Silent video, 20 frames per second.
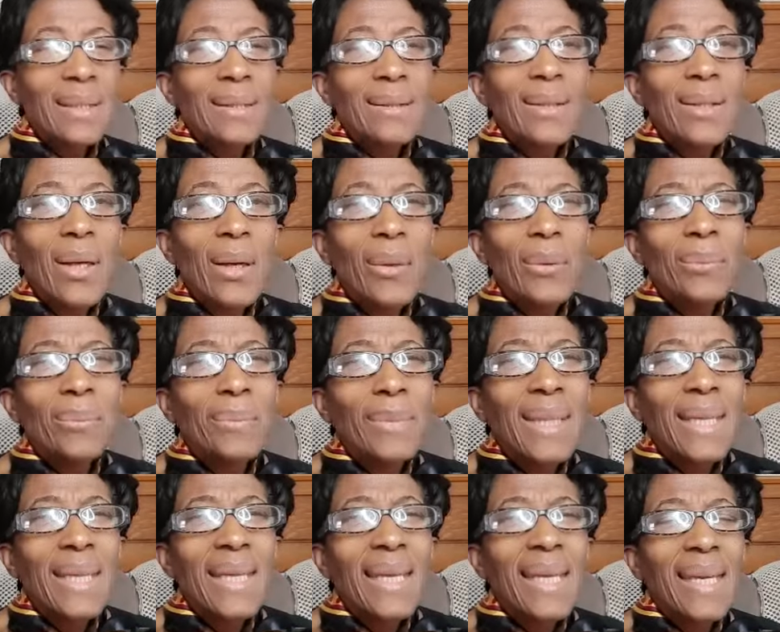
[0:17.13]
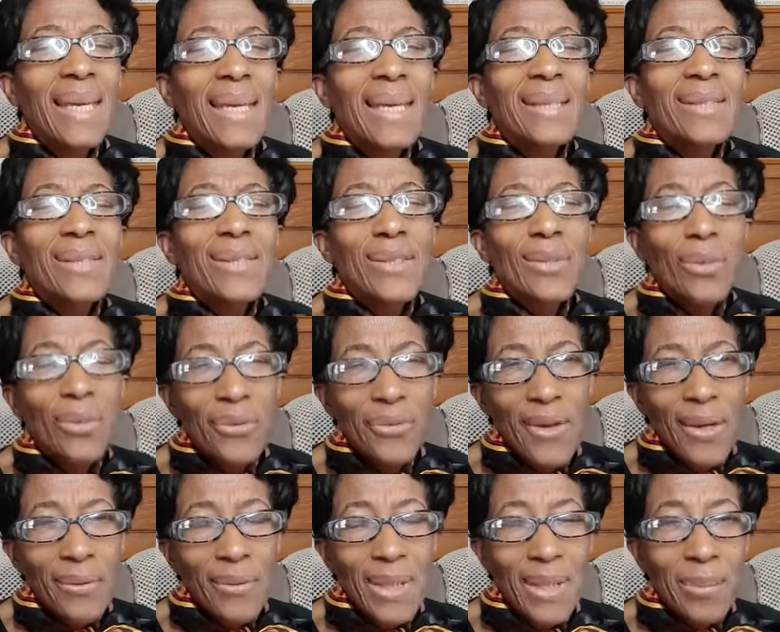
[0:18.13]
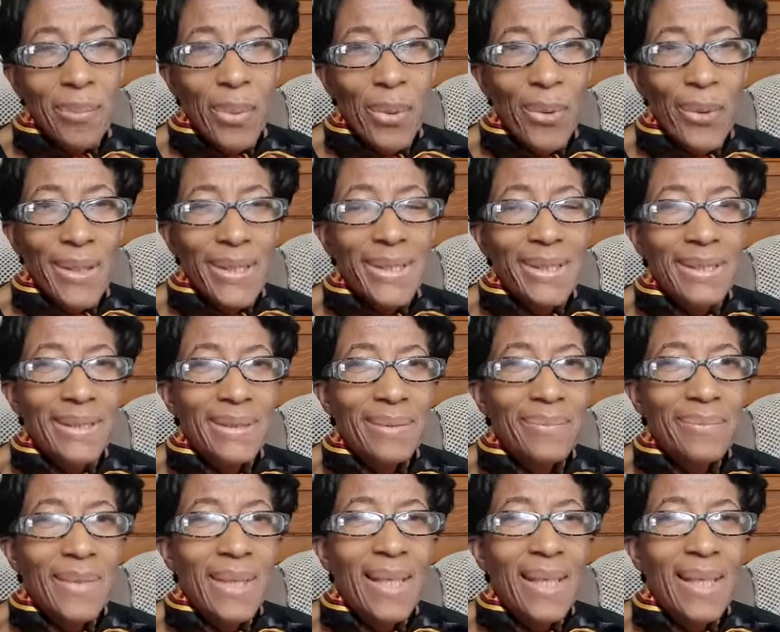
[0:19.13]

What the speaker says: Now, it is so very important